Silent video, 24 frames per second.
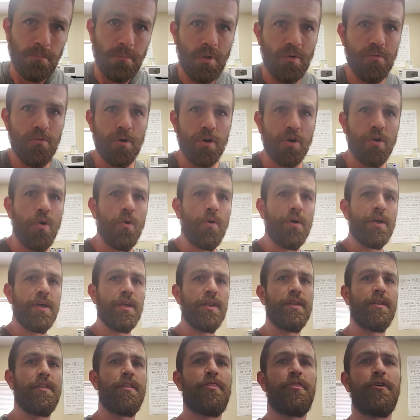We're
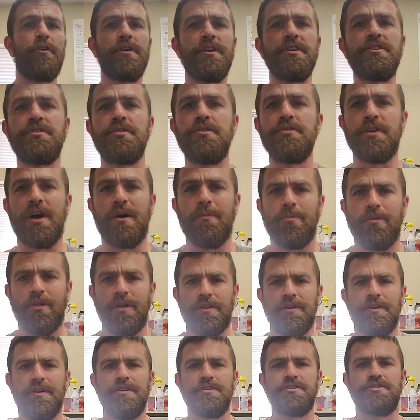going 32 double
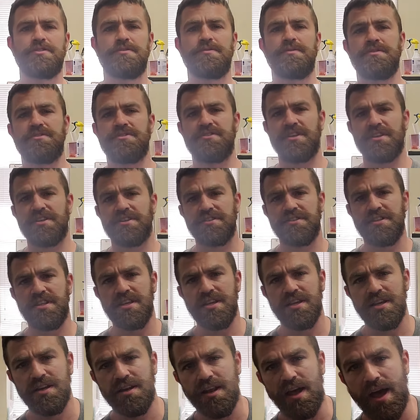unders,
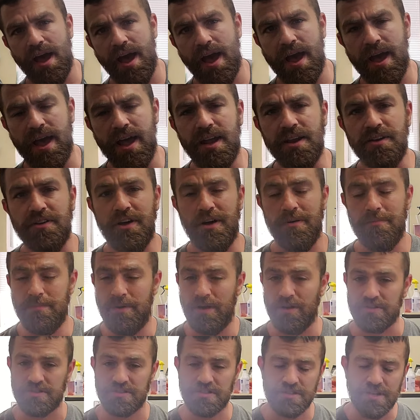16 hang
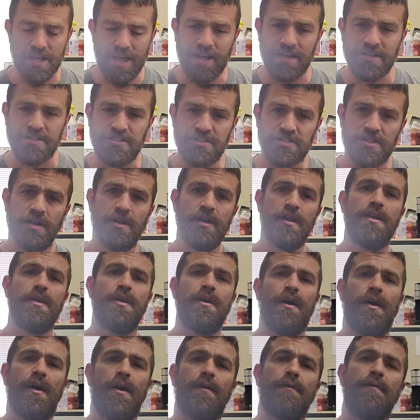dumbbell snatch,
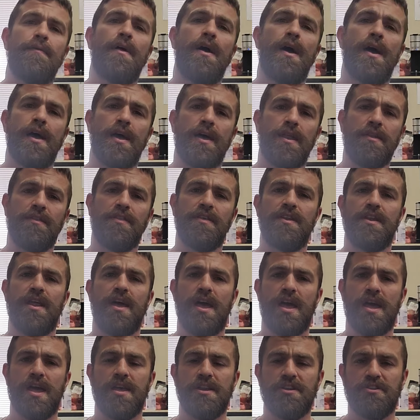and then
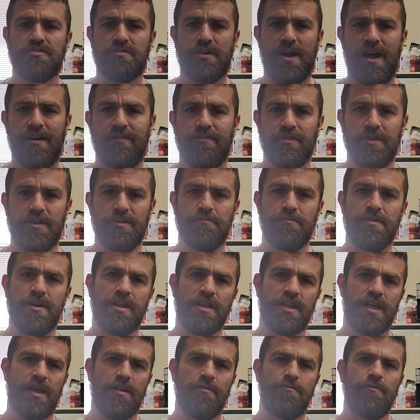8 traveling
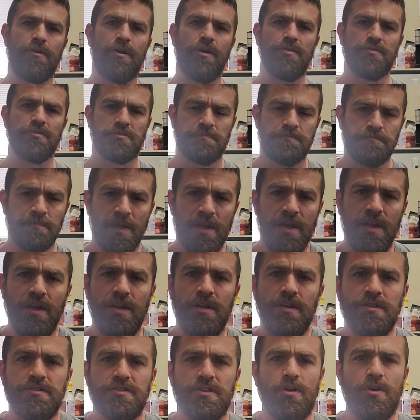renegade rows.
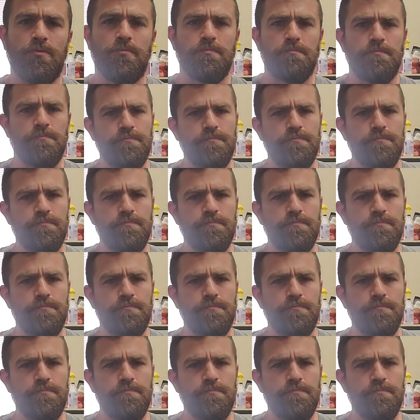So